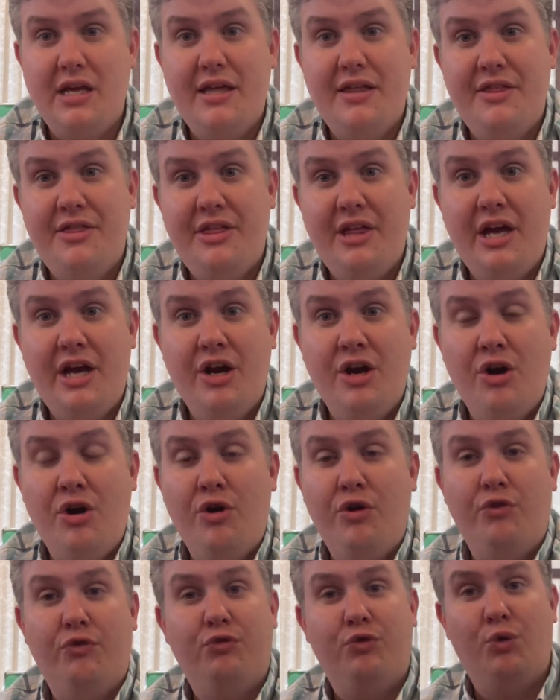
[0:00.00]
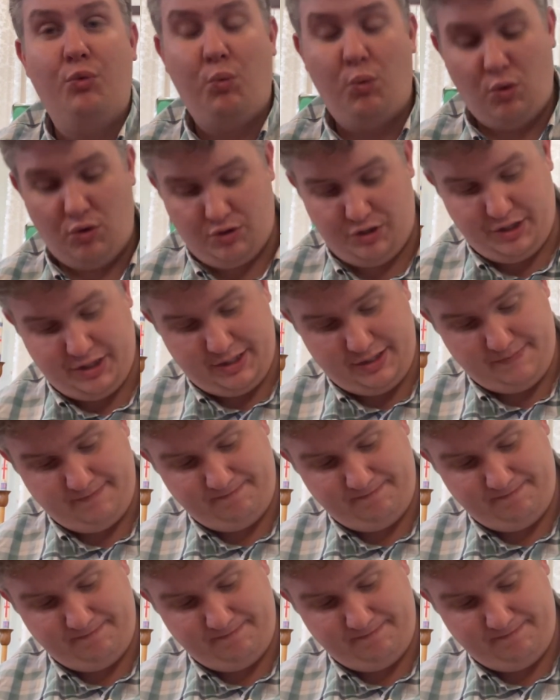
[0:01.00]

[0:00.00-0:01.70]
their reward."